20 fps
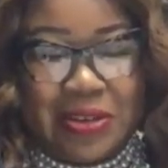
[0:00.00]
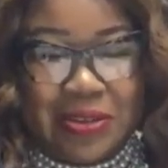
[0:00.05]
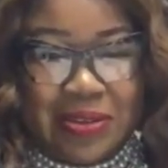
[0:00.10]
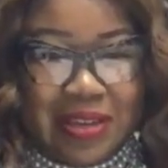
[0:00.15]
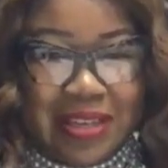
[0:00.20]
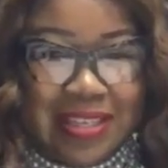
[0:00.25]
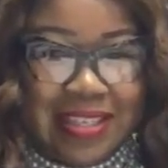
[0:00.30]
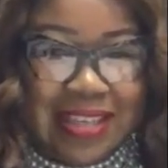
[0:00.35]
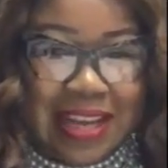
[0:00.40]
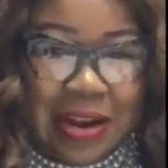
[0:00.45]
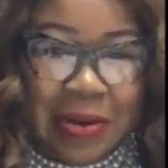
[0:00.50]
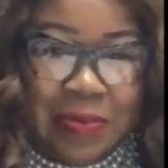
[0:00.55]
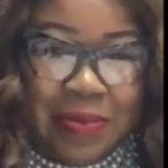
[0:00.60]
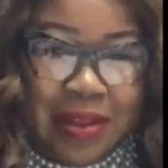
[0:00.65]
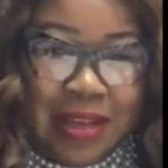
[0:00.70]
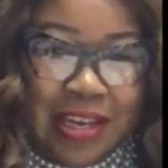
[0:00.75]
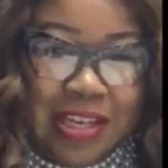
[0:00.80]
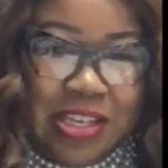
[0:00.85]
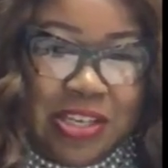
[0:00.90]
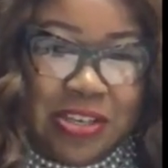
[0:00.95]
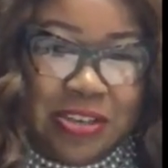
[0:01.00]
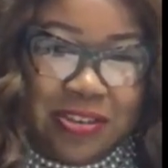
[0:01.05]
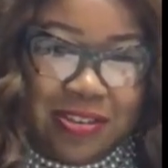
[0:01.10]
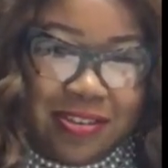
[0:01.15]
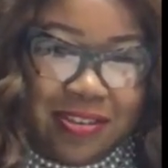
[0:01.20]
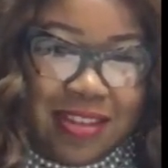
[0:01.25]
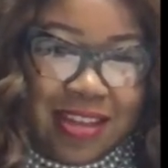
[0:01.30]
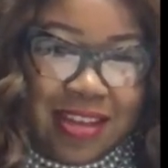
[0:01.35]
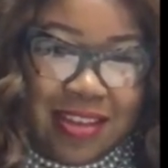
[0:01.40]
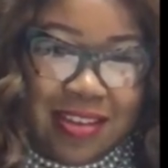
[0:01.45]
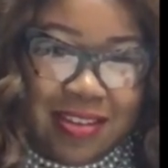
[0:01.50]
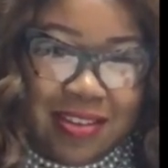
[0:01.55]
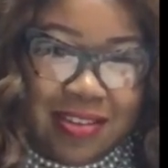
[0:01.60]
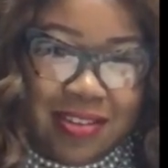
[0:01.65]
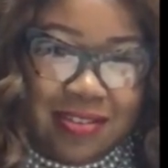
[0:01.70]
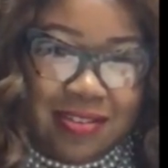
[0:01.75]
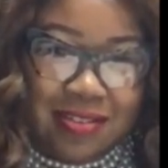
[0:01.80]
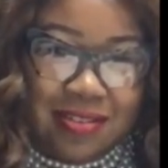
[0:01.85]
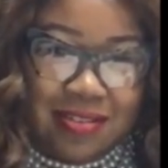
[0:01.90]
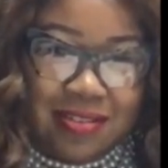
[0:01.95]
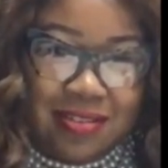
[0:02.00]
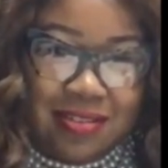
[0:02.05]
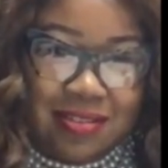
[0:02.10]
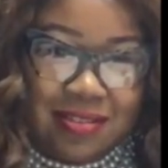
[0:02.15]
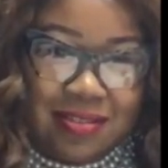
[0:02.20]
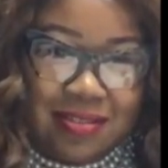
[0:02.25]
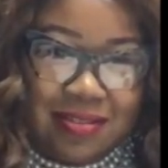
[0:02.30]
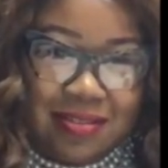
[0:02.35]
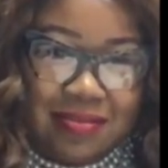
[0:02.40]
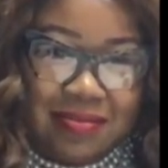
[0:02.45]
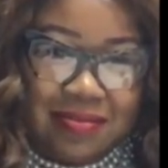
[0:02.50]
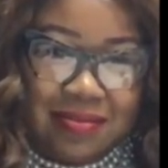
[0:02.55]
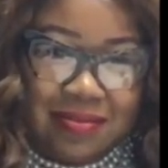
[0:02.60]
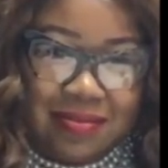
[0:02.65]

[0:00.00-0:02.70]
It's our pleasure. Thank you.